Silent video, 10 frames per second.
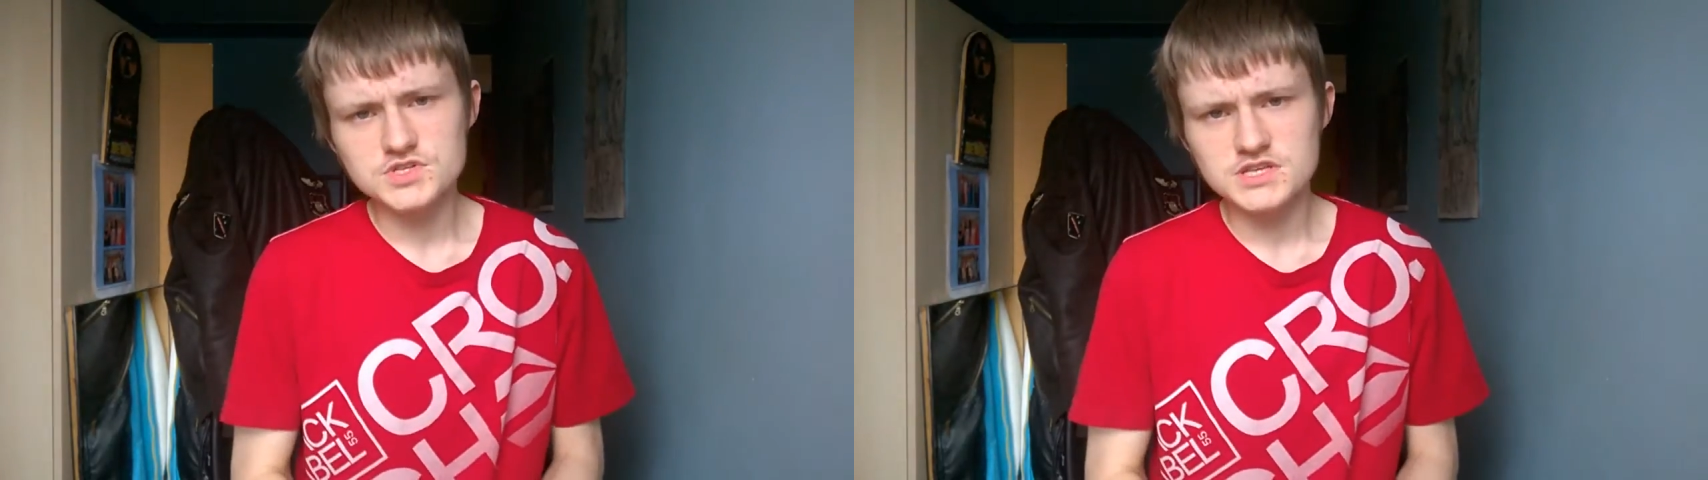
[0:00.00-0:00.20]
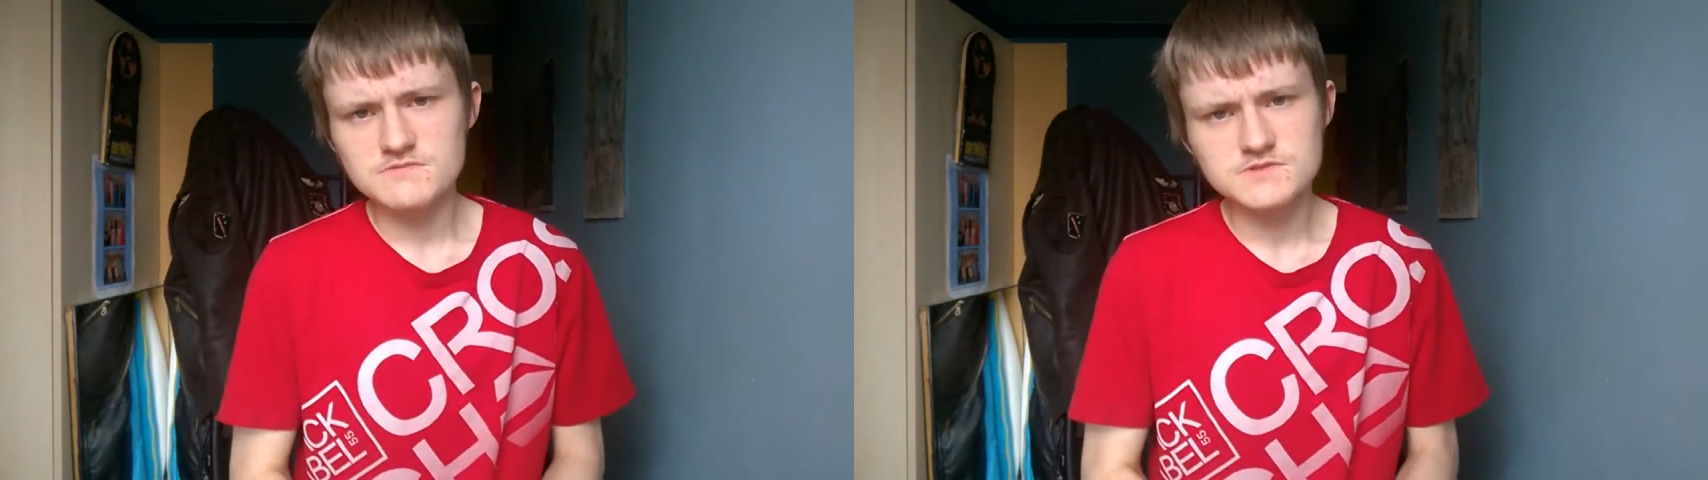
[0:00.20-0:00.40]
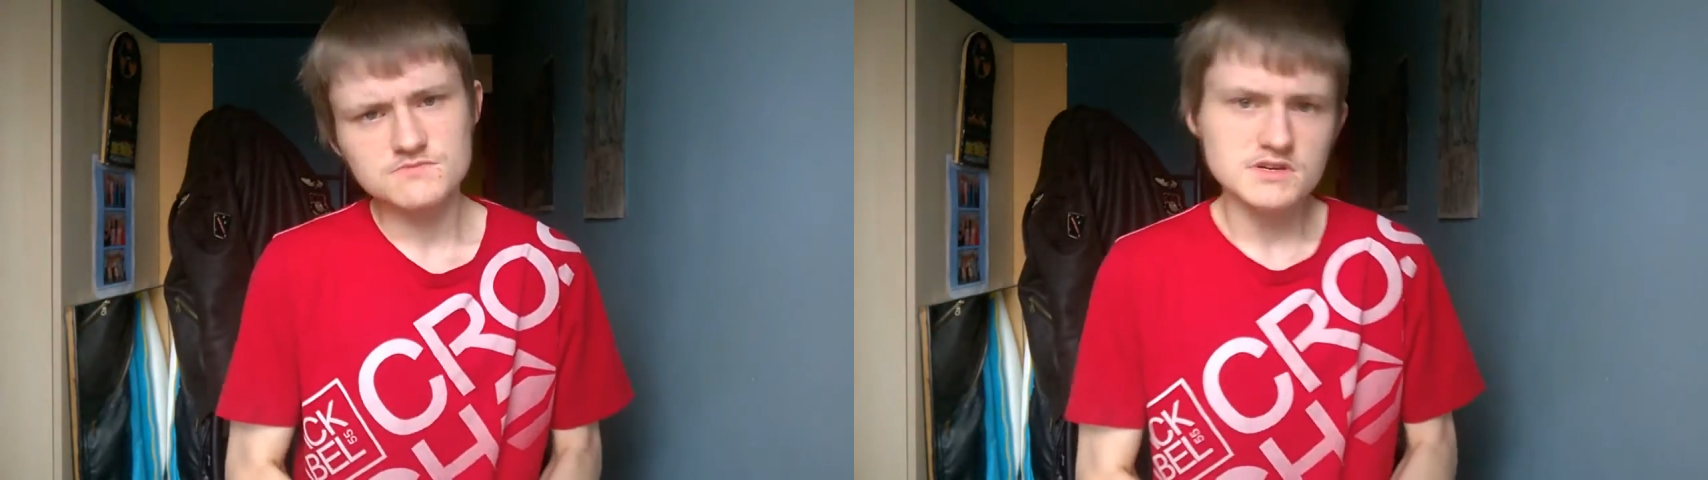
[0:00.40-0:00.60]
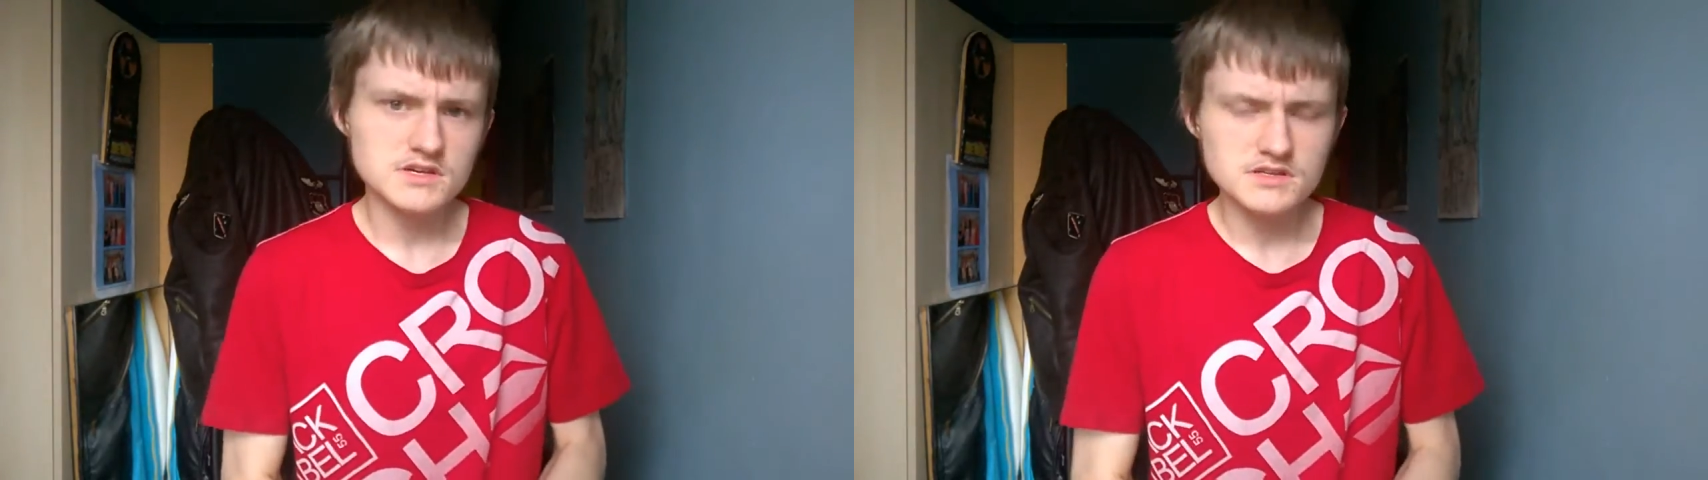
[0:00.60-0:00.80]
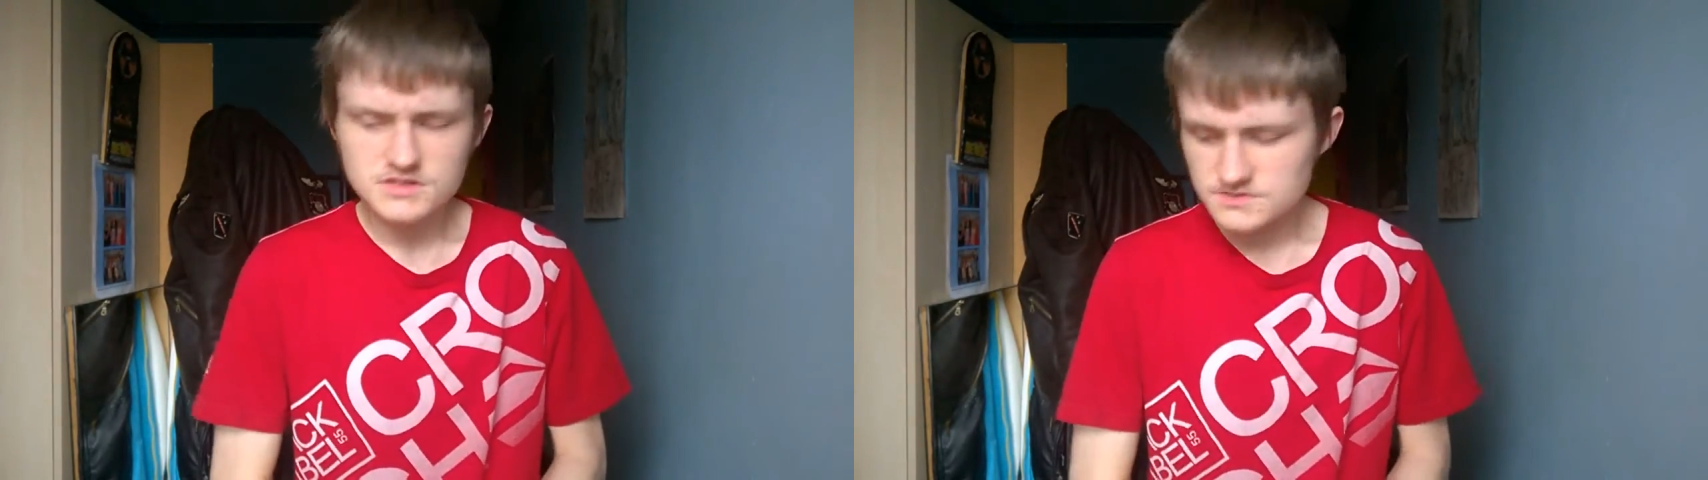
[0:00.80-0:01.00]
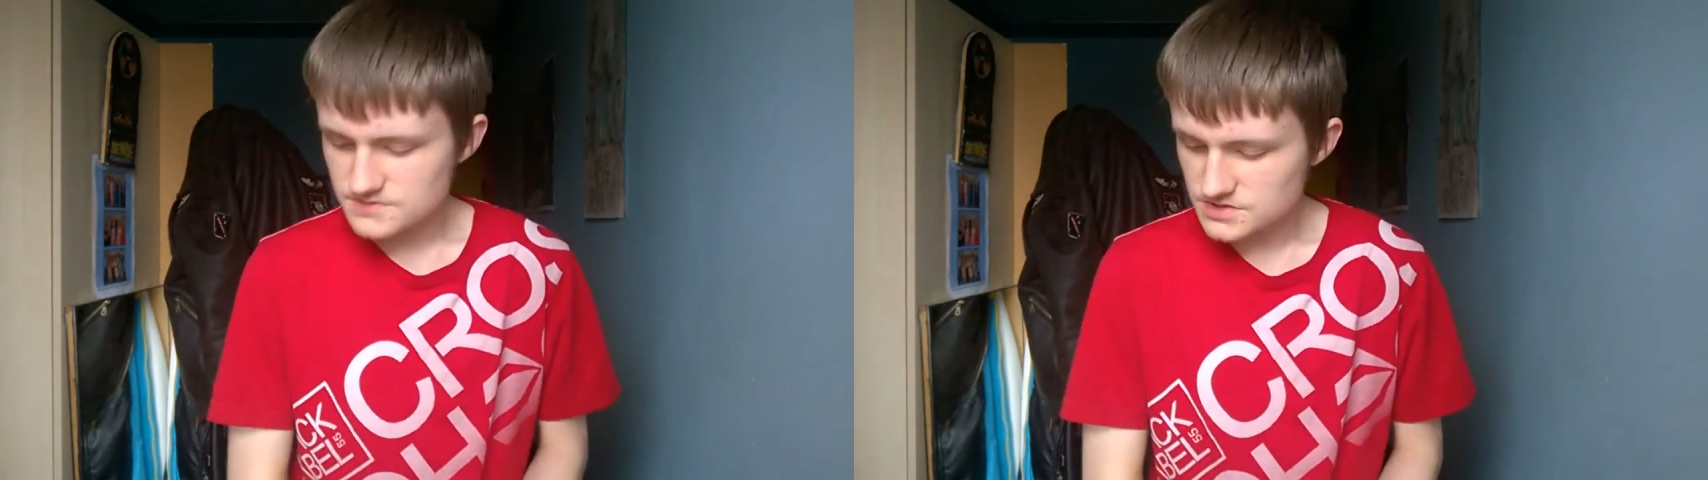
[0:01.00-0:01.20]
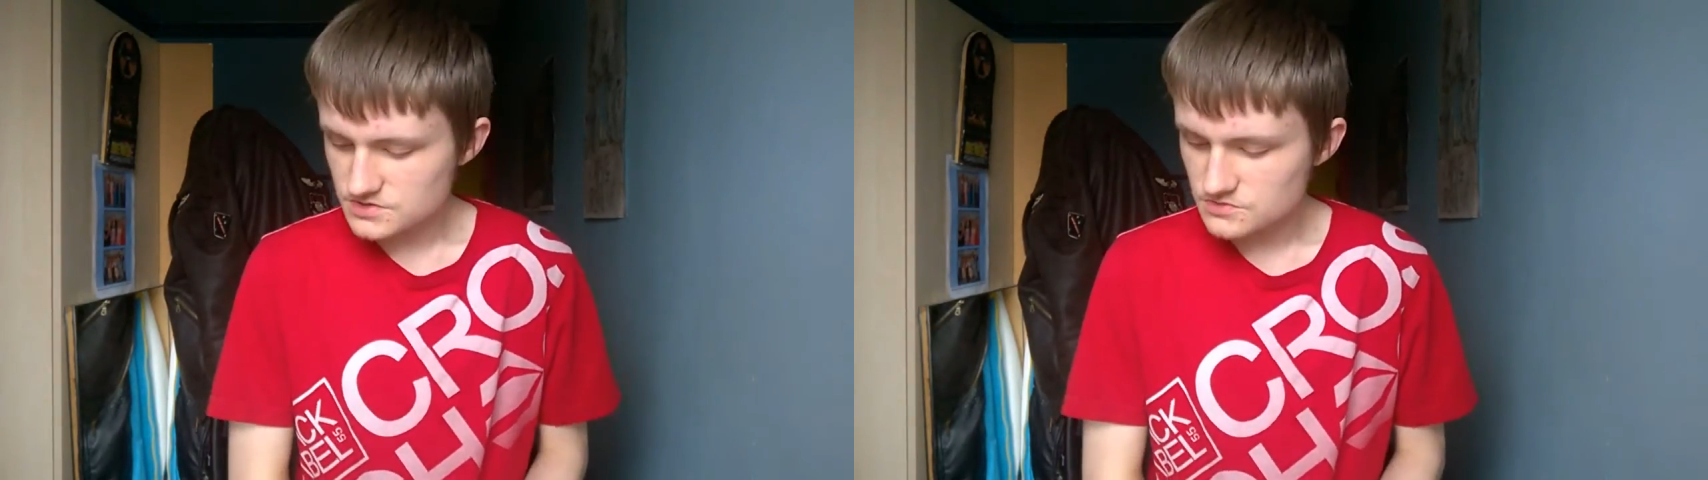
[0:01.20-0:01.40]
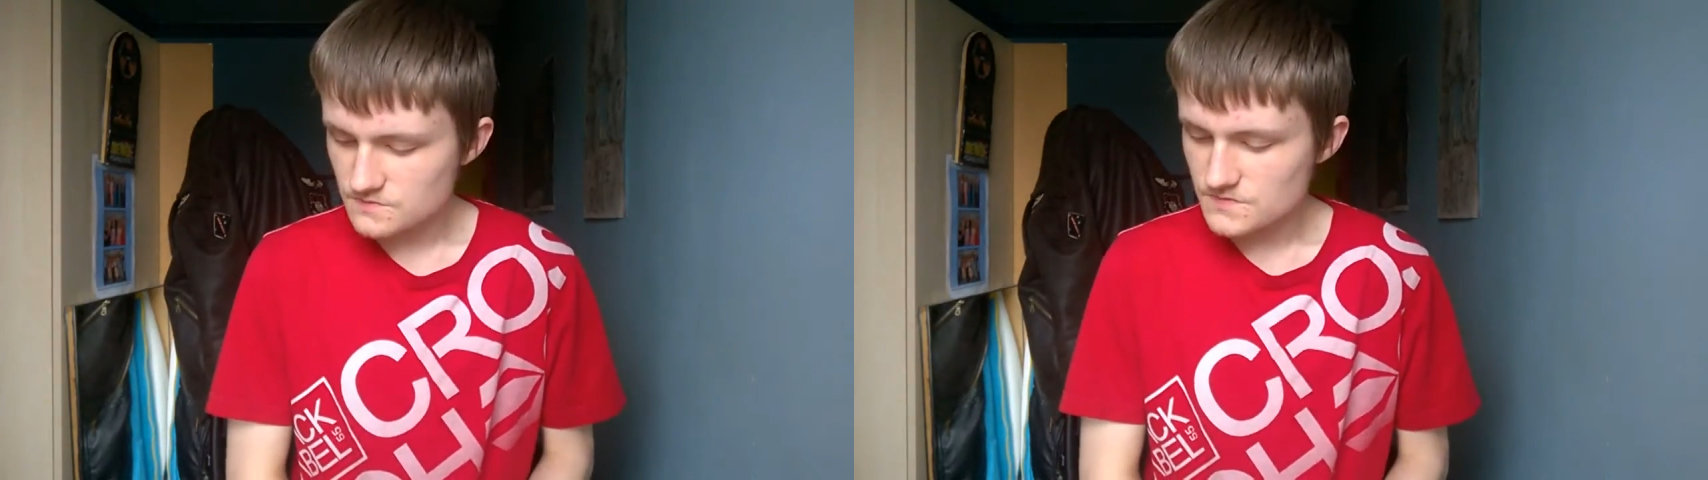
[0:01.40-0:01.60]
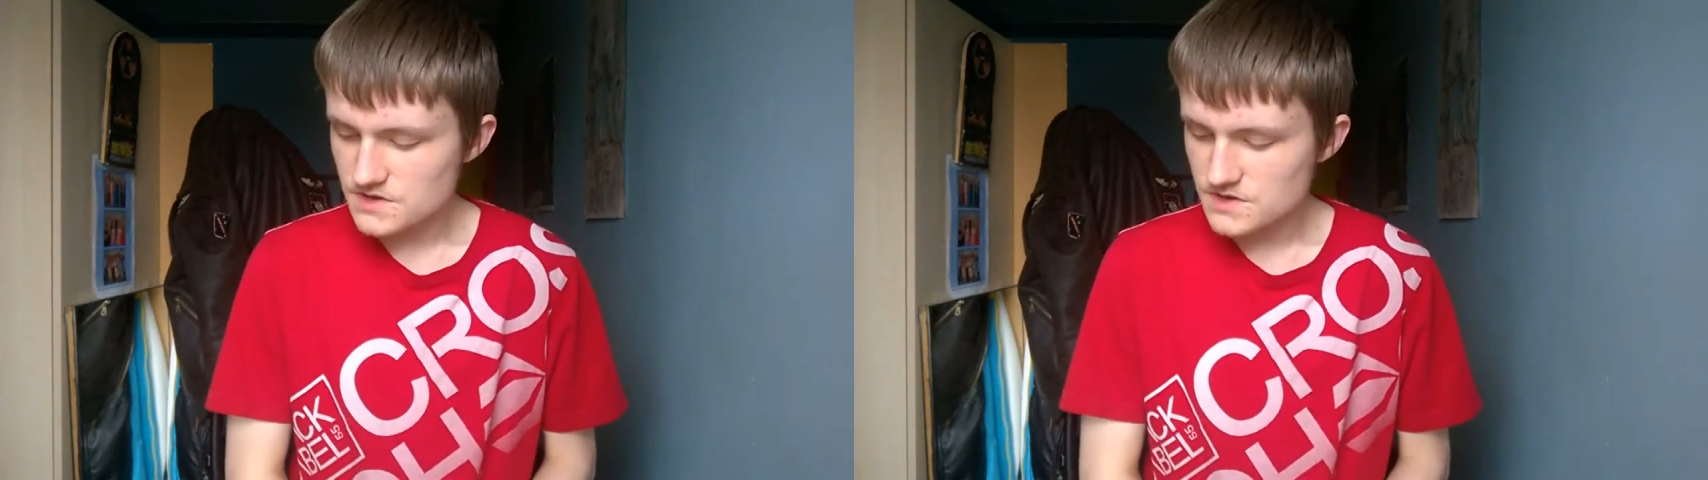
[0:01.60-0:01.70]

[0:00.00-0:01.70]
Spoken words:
attempt making this pistol.